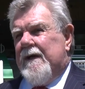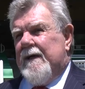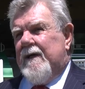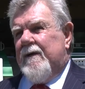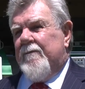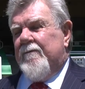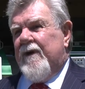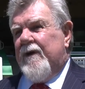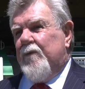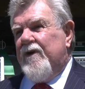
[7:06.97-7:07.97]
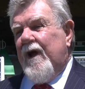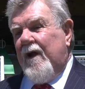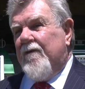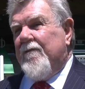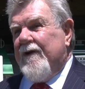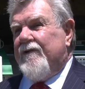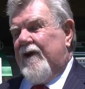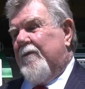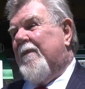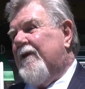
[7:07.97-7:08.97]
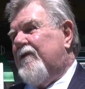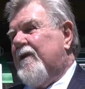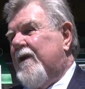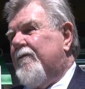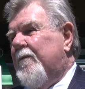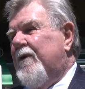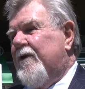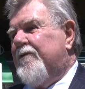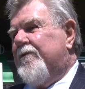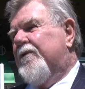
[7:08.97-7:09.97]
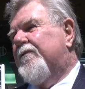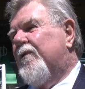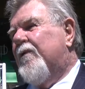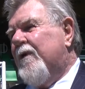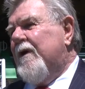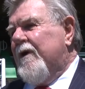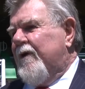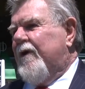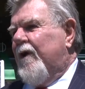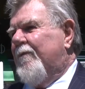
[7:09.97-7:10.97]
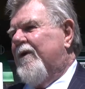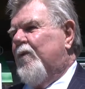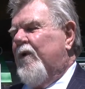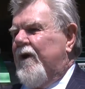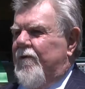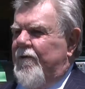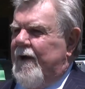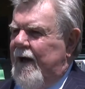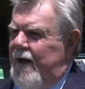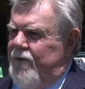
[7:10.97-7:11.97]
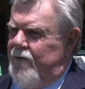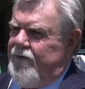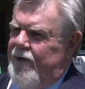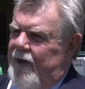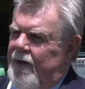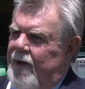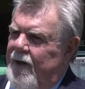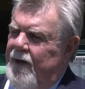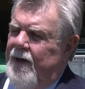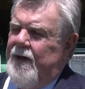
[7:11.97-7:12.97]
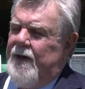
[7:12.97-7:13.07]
and we only race here basically, if we're being truthful, you know, midweek or an occasional Saturday,